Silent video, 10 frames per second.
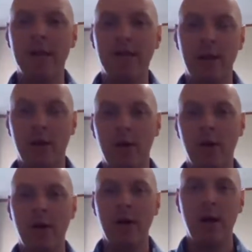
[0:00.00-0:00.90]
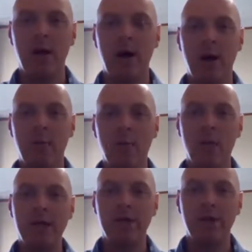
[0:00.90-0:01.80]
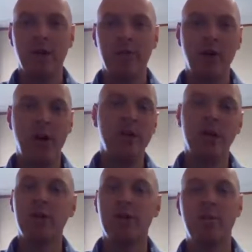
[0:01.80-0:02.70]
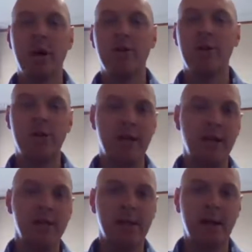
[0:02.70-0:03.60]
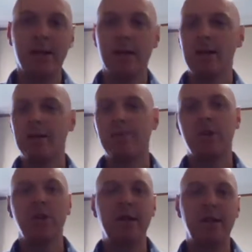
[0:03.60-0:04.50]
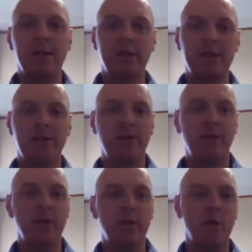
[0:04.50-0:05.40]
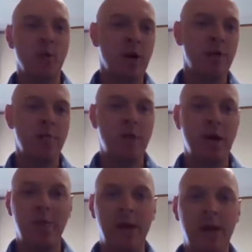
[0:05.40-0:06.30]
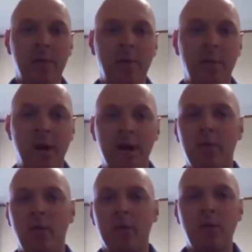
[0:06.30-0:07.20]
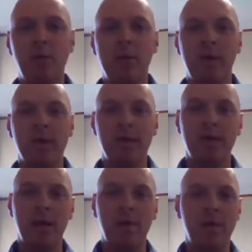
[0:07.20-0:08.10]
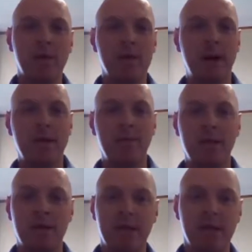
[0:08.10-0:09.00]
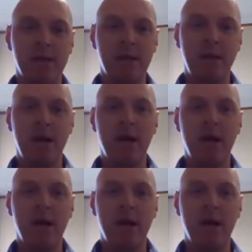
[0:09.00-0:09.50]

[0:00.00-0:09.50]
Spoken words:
West. I know we serve Grand Junction, Montrose, Delta, so it could be a little different wherever you may be, but it works pretty much the same at most hospices.